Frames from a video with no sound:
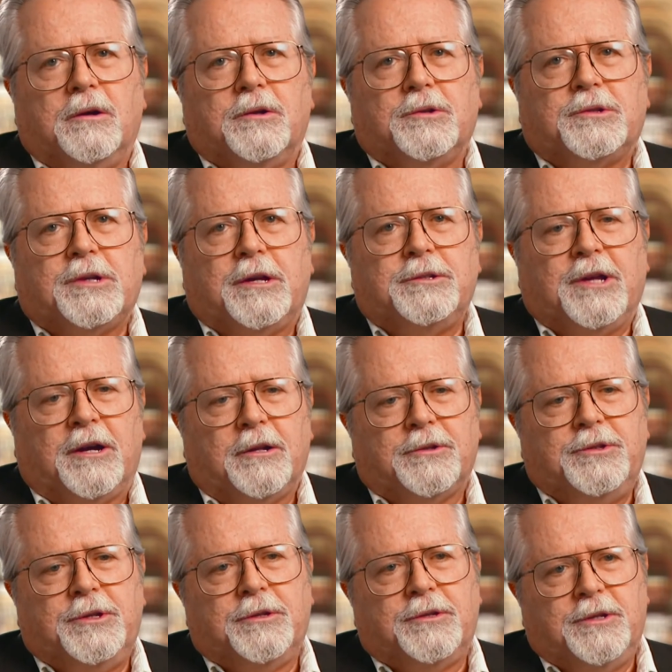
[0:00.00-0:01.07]

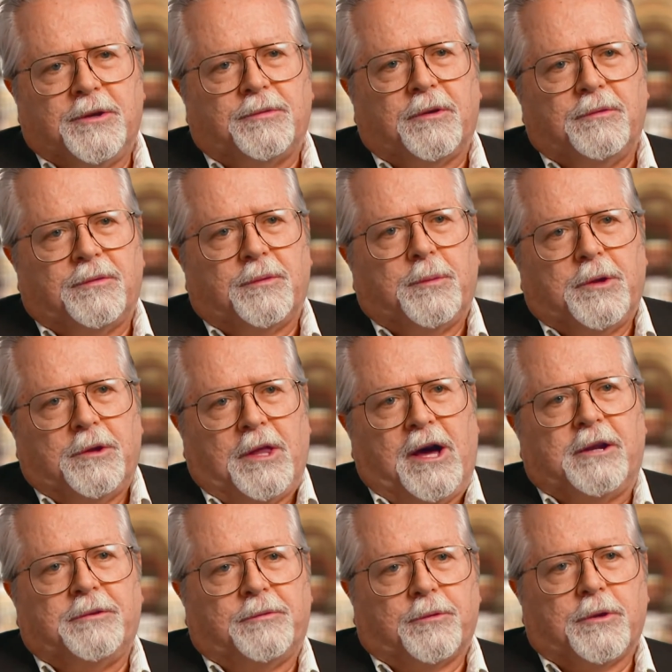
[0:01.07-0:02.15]
Scientology is different from a
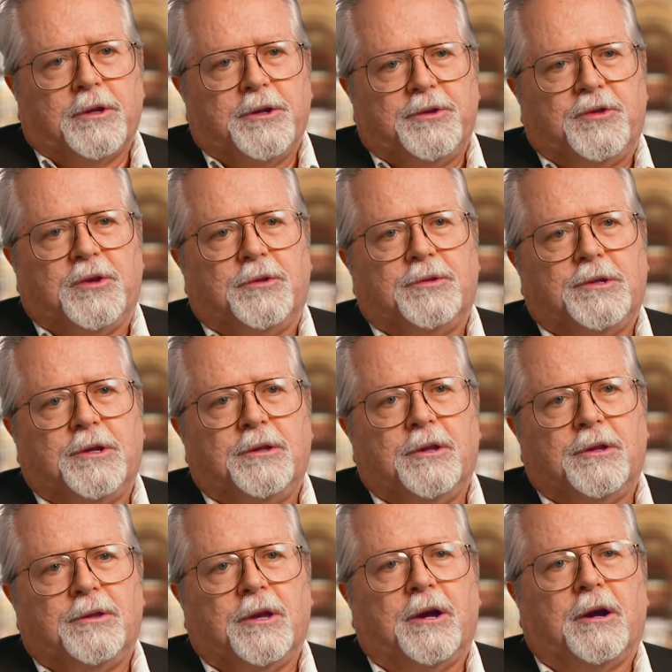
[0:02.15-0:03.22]
lot of religions in
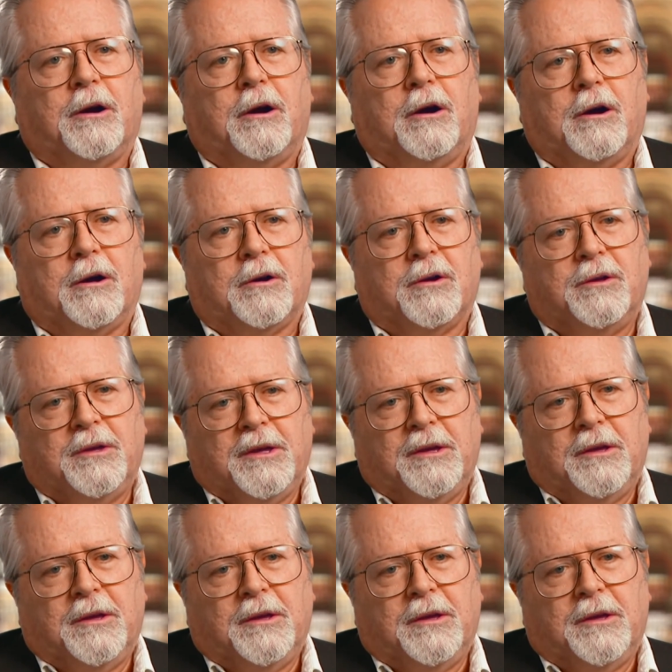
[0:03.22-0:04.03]
that there are